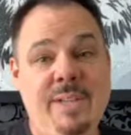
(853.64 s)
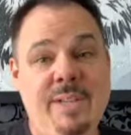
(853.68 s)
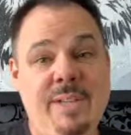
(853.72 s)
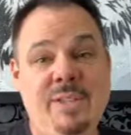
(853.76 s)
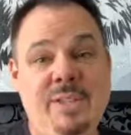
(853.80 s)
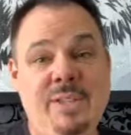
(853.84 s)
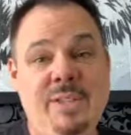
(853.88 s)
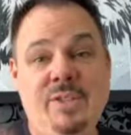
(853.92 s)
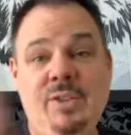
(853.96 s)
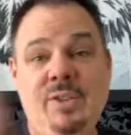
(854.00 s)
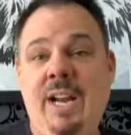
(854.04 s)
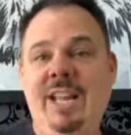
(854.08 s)
I'm a
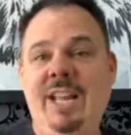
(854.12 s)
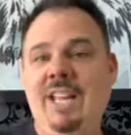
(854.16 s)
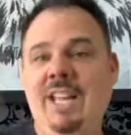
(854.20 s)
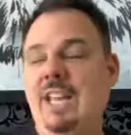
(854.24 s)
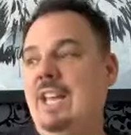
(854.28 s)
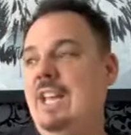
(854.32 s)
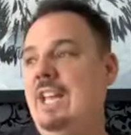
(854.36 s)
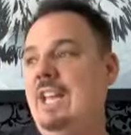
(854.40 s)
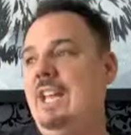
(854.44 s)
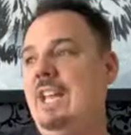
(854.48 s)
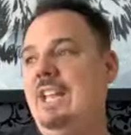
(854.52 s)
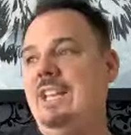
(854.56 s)
nap.
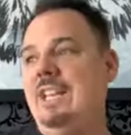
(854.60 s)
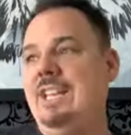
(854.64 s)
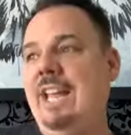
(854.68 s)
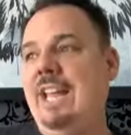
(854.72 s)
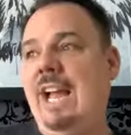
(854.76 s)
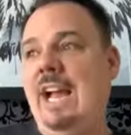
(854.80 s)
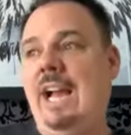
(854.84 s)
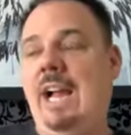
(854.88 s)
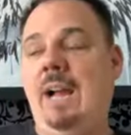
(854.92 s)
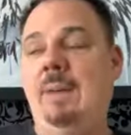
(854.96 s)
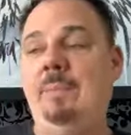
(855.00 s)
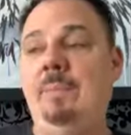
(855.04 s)
My
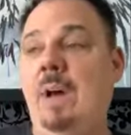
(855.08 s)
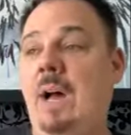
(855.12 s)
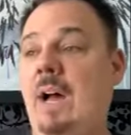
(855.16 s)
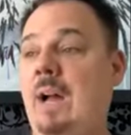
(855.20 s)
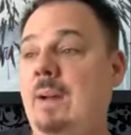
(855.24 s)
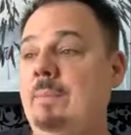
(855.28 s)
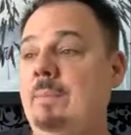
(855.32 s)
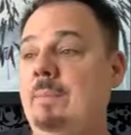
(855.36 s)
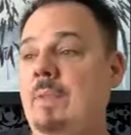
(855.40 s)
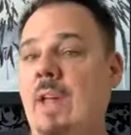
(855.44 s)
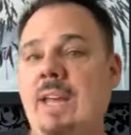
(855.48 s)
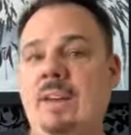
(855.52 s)
yeah, arms are
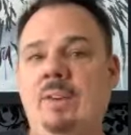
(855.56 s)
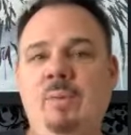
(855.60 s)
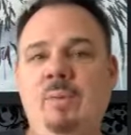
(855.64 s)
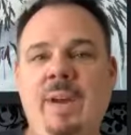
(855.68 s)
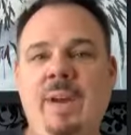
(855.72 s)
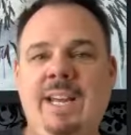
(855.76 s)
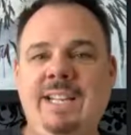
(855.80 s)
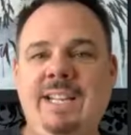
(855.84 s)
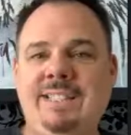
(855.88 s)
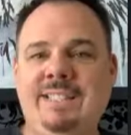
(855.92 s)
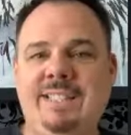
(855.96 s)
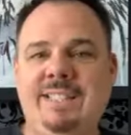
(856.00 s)
tired
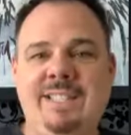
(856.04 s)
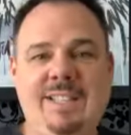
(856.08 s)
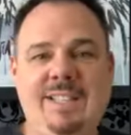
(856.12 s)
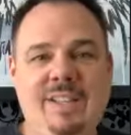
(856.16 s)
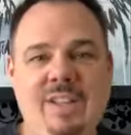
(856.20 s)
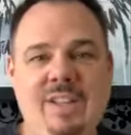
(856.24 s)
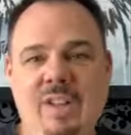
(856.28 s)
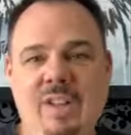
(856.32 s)
from all this